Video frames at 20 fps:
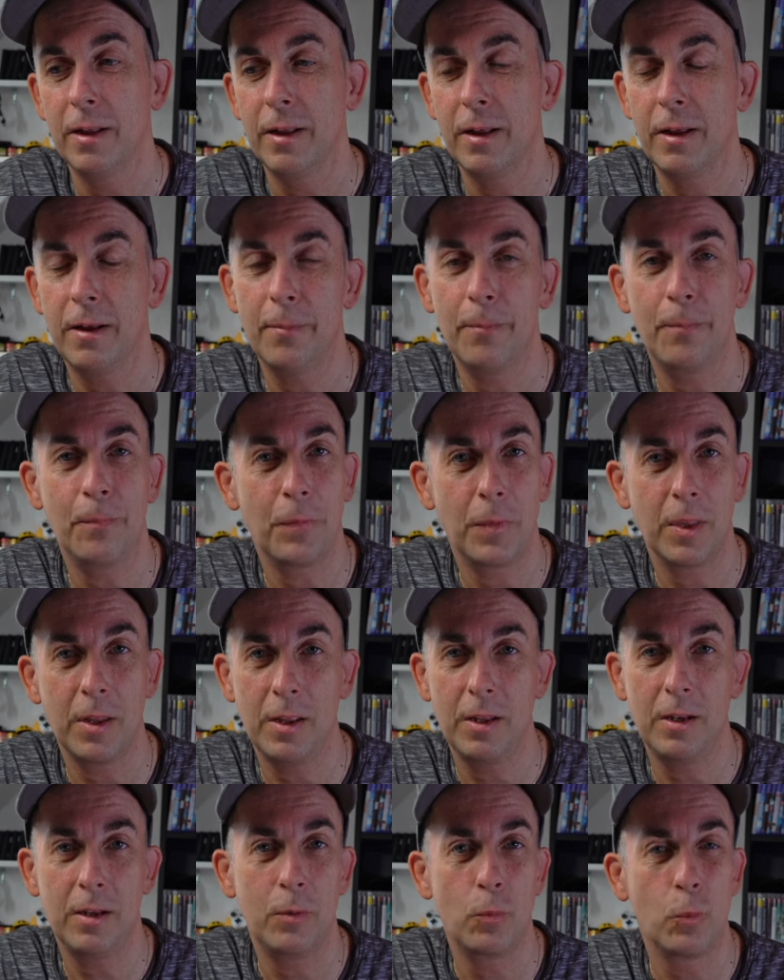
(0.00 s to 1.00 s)
Um,
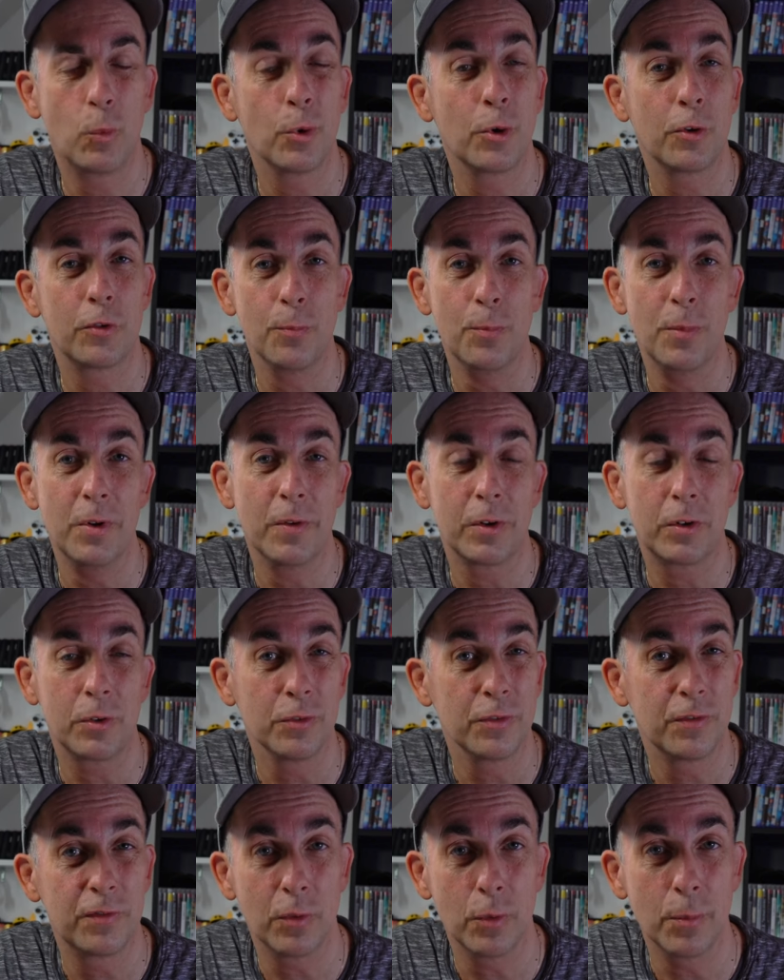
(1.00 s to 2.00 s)
and it works
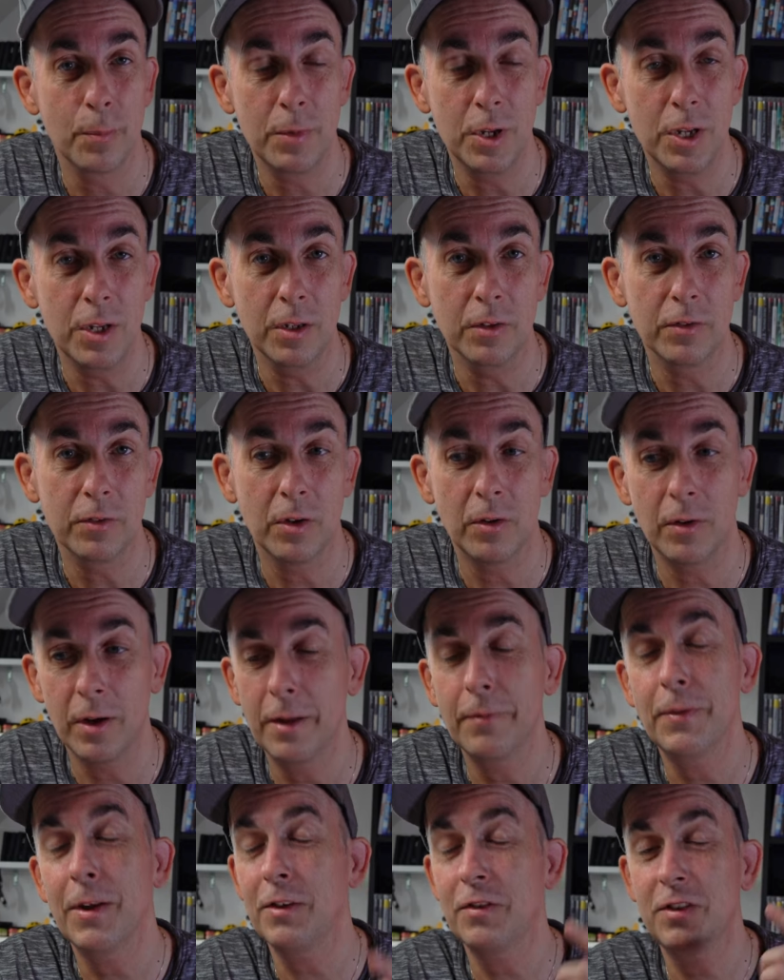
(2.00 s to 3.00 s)
miracles for me. So
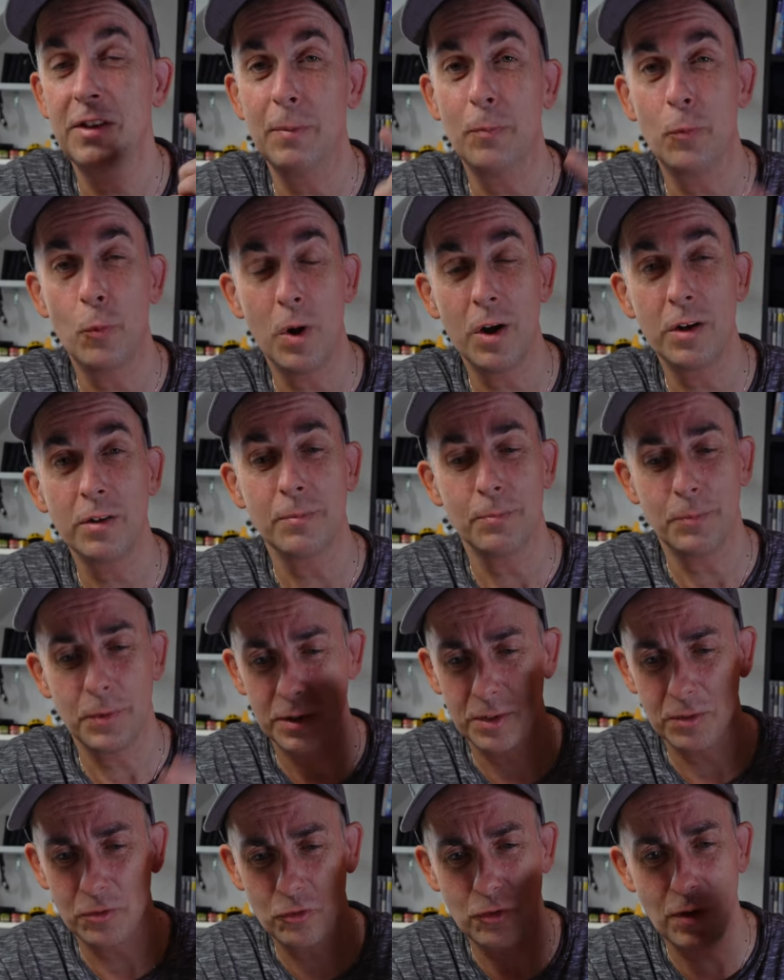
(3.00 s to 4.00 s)
uh, that's tip one.
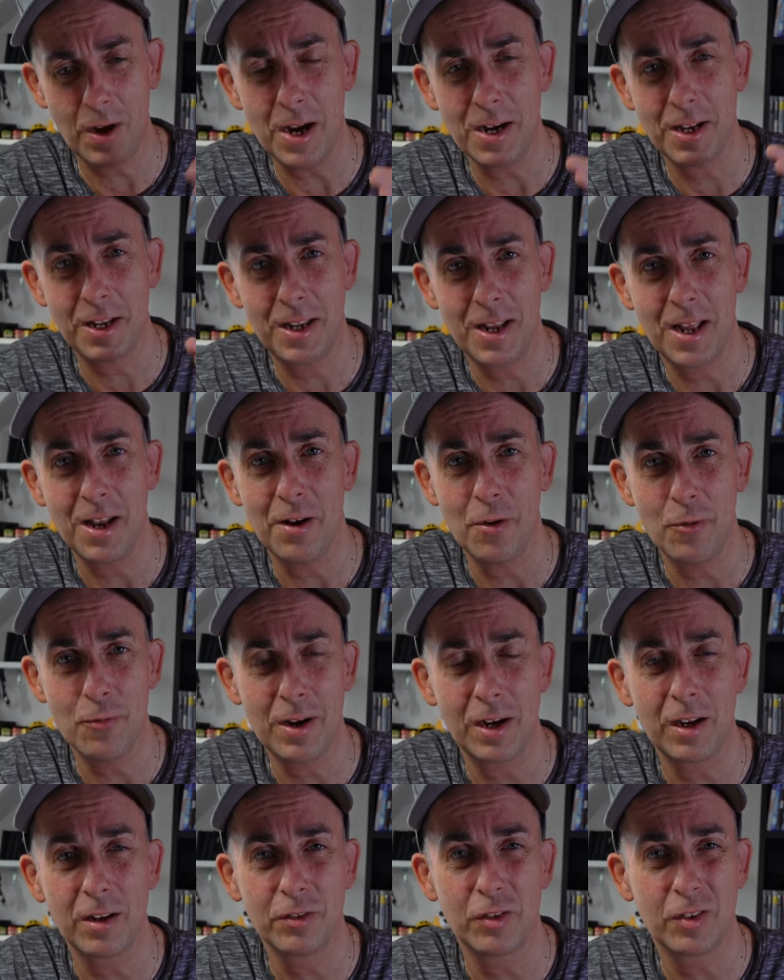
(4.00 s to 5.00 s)
Try to get a
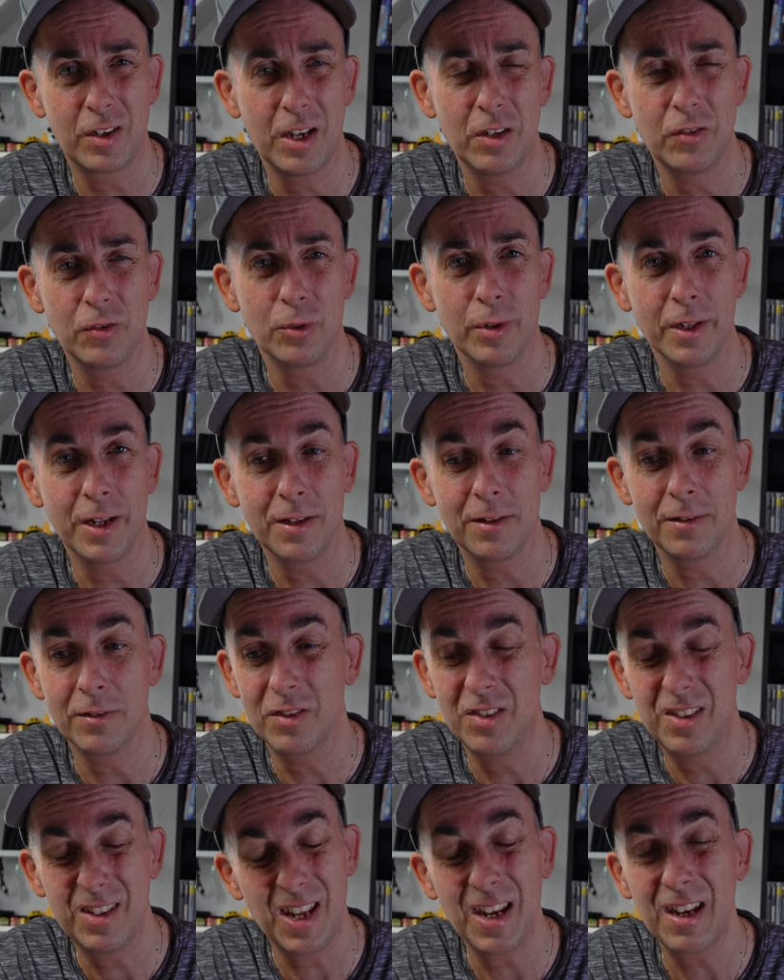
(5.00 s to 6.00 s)
regular schedule and
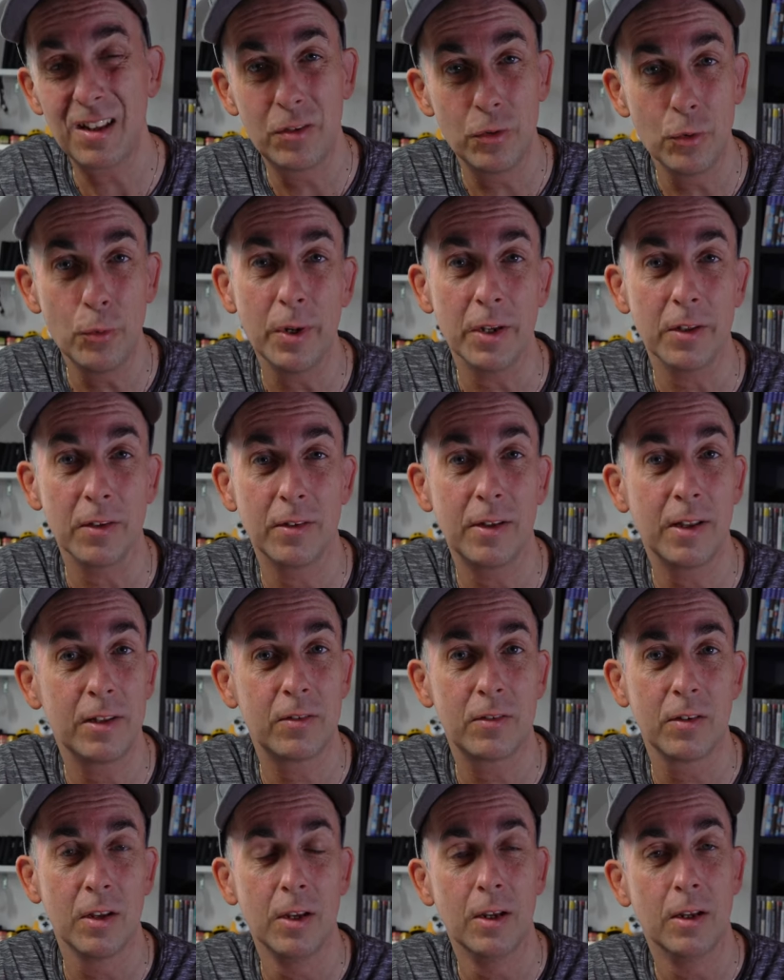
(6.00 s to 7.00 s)
stick to it.
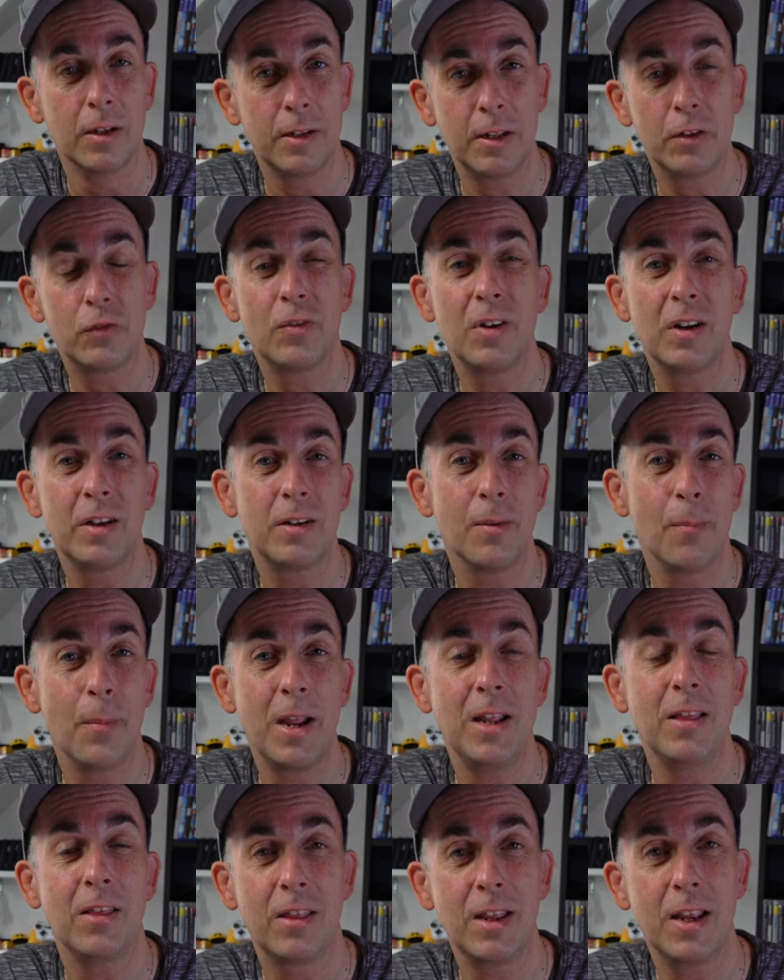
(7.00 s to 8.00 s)
That's that's really the
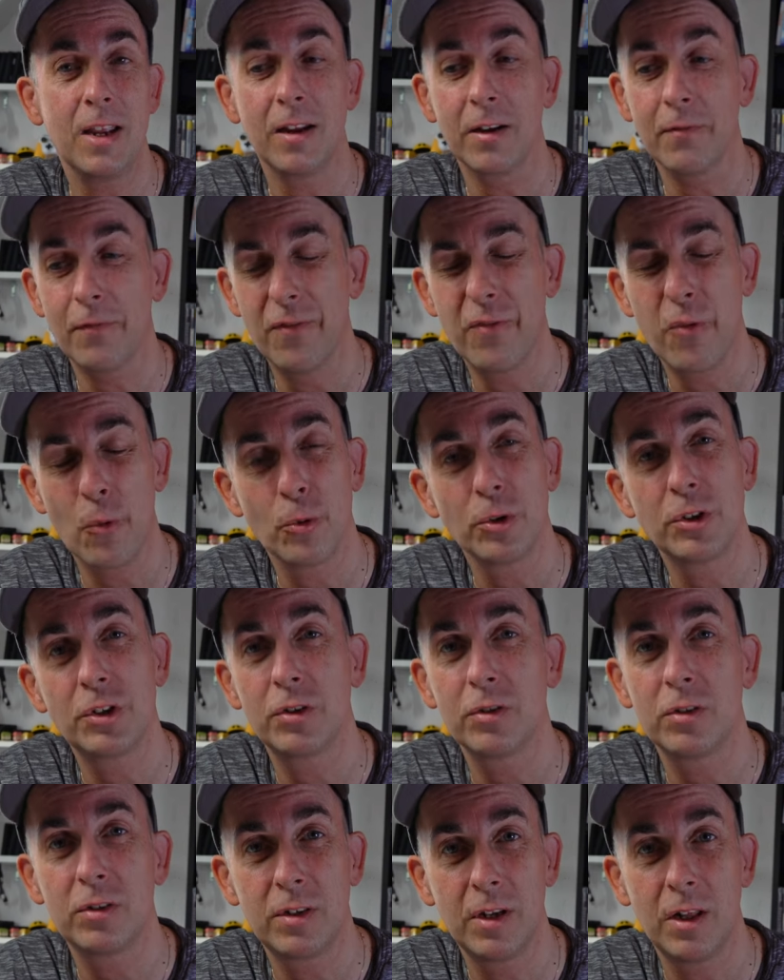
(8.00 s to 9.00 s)
main thing. Force
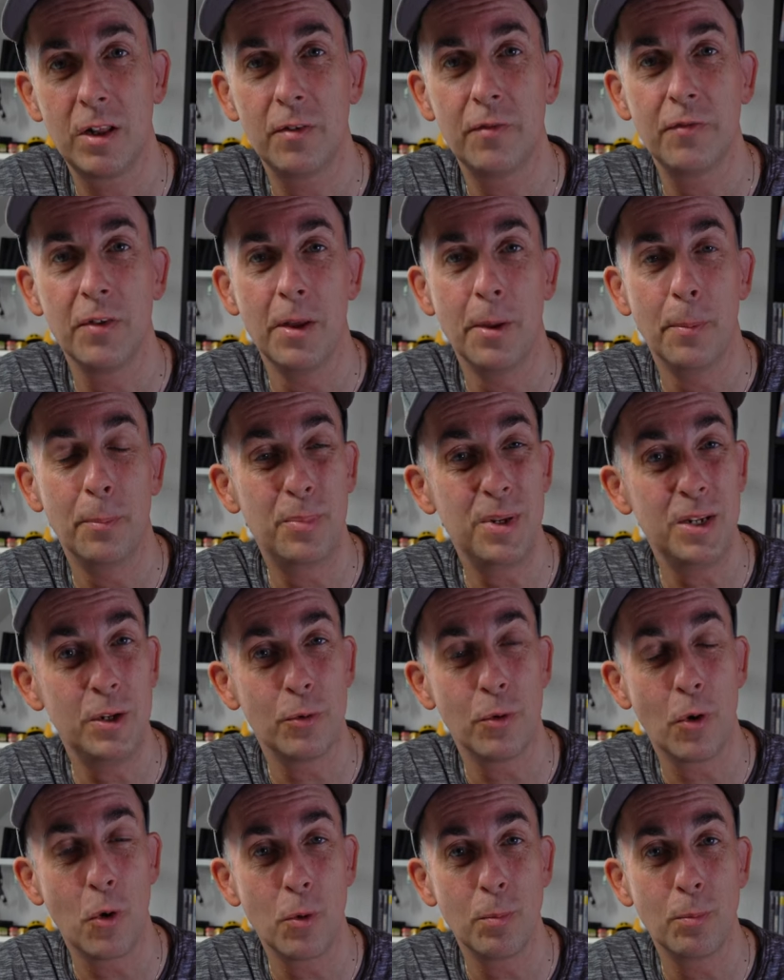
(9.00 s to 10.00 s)
yourself be
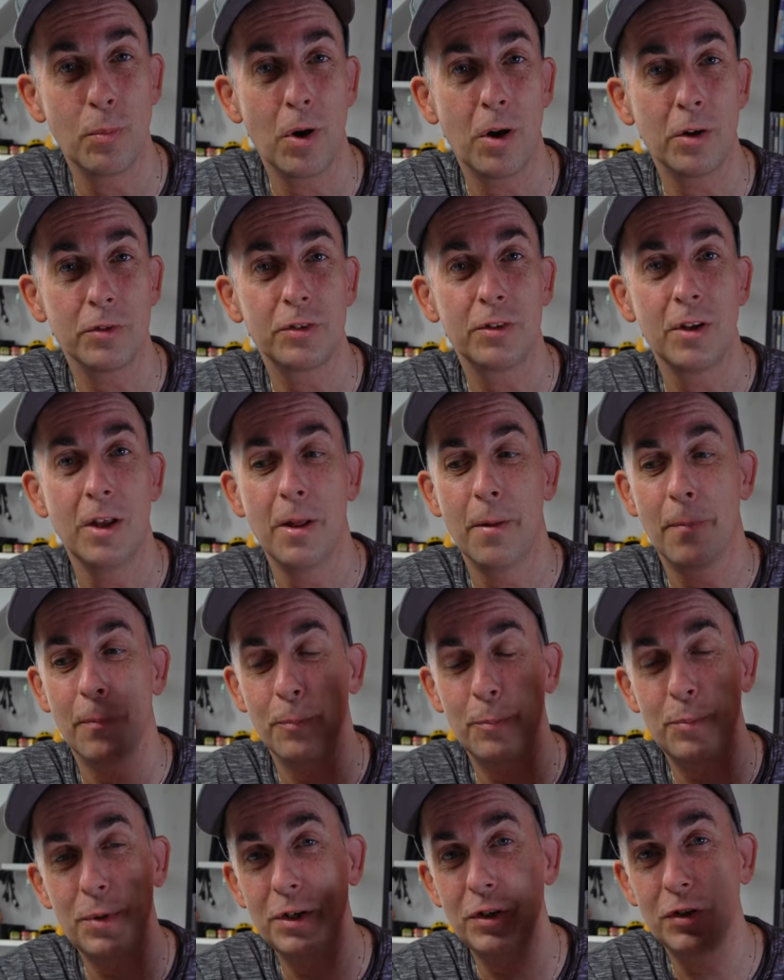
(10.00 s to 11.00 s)
your own boss,
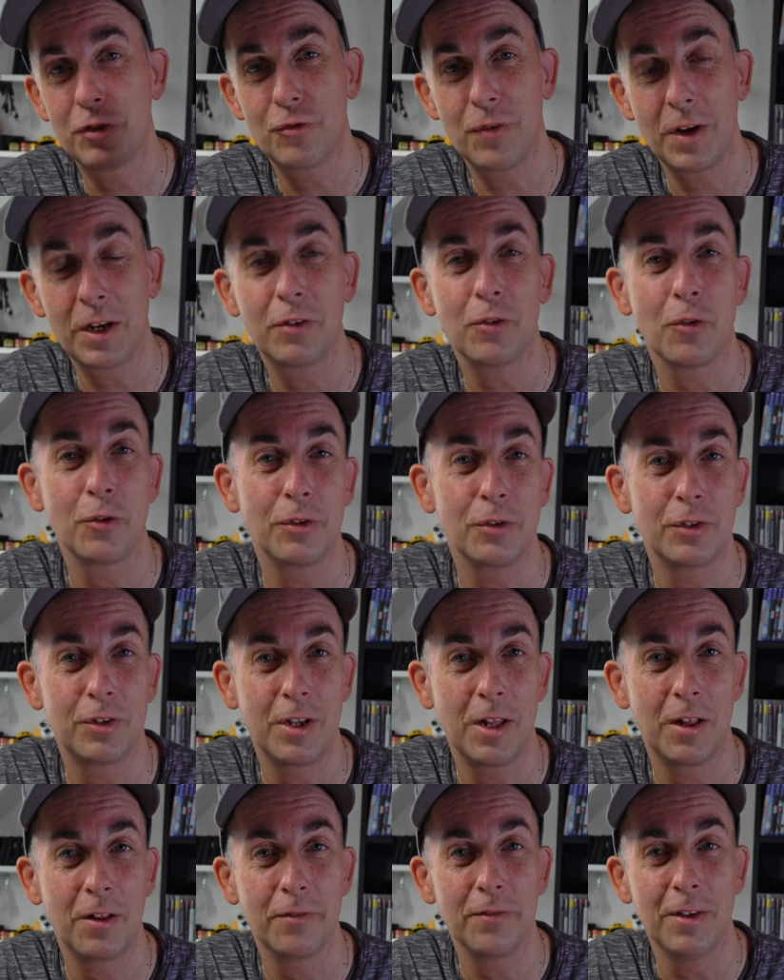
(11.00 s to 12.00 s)
be strict on
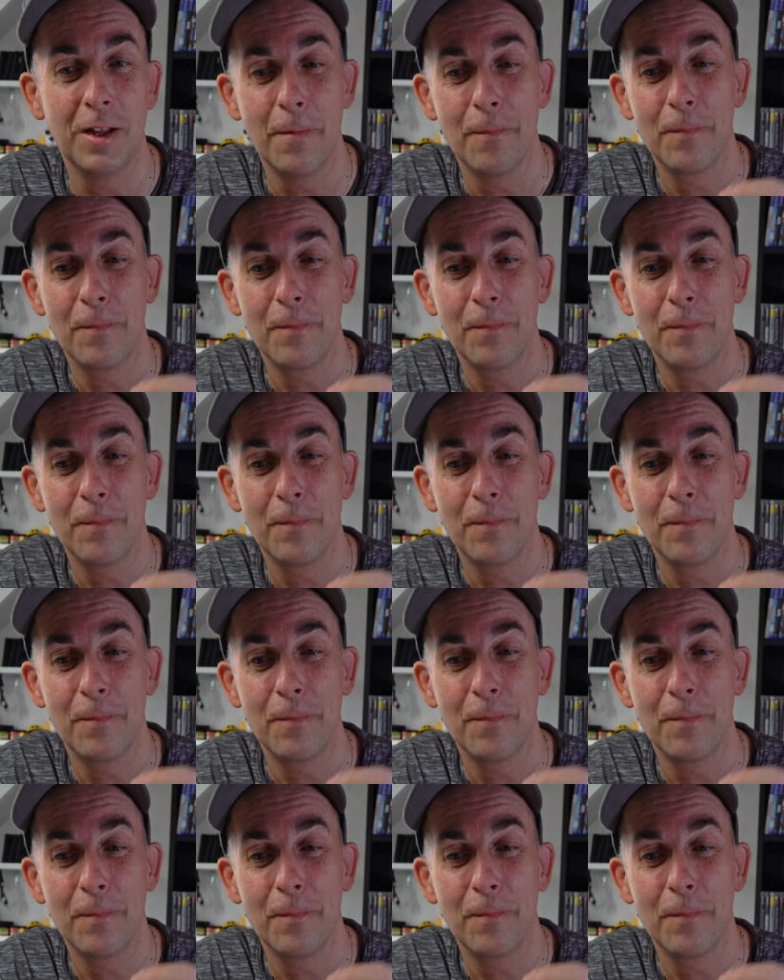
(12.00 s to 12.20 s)
yourself,